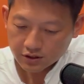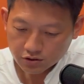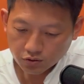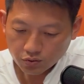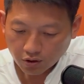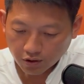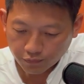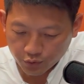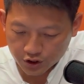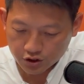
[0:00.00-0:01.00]
So,
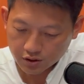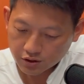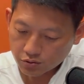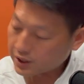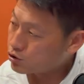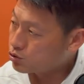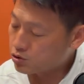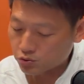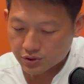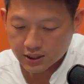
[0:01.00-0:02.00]
of which you can
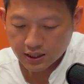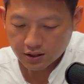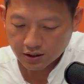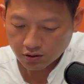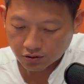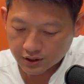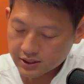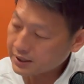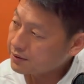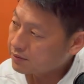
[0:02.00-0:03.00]
choose to stay on
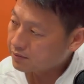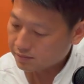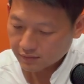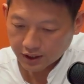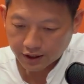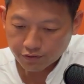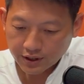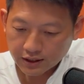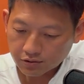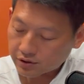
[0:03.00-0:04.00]
this side and
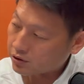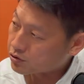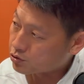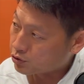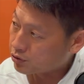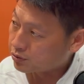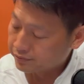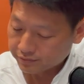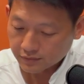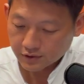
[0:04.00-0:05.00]
rent out your studio.
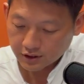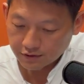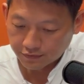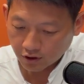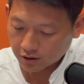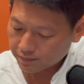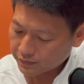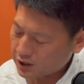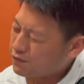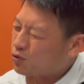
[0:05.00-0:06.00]
If not,
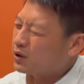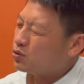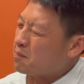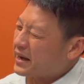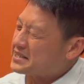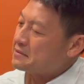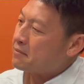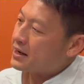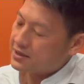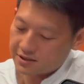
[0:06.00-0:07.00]
if you want to
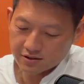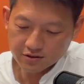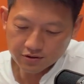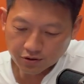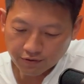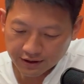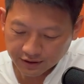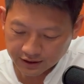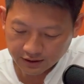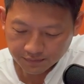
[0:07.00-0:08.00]
maximize your
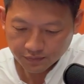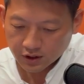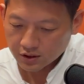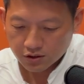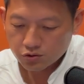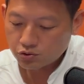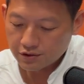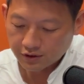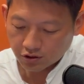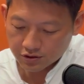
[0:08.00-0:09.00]
rental, you could
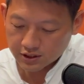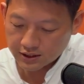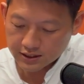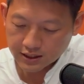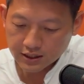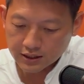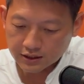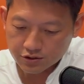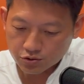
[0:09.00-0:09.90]
even consider staying in the